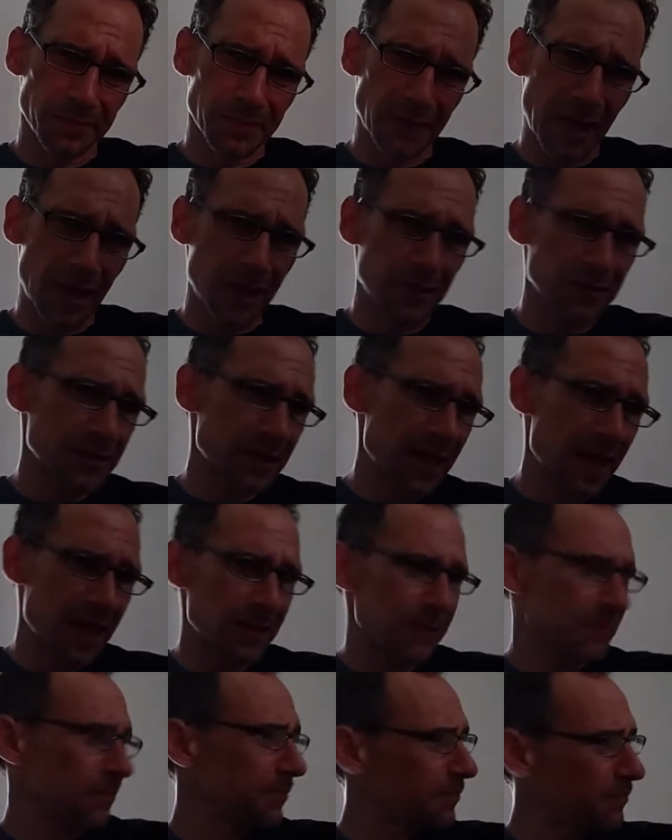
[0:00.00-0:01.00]
how's that
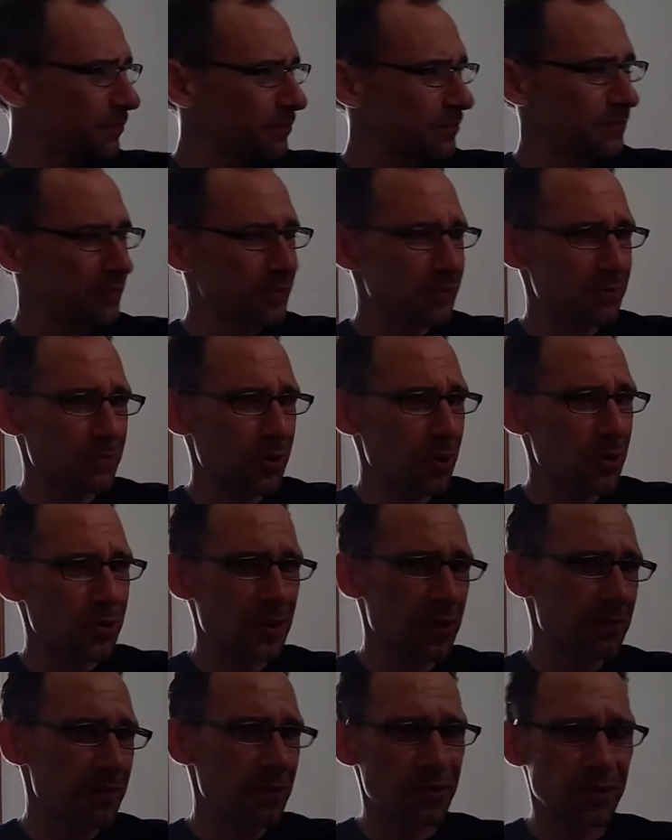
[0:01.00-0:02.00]

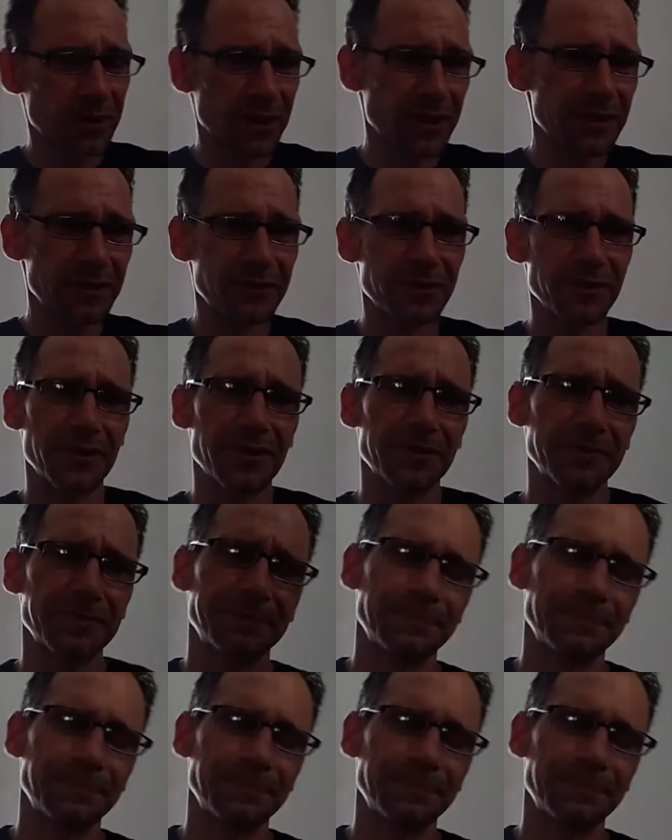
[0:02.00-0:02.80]
partner ever going to get to you?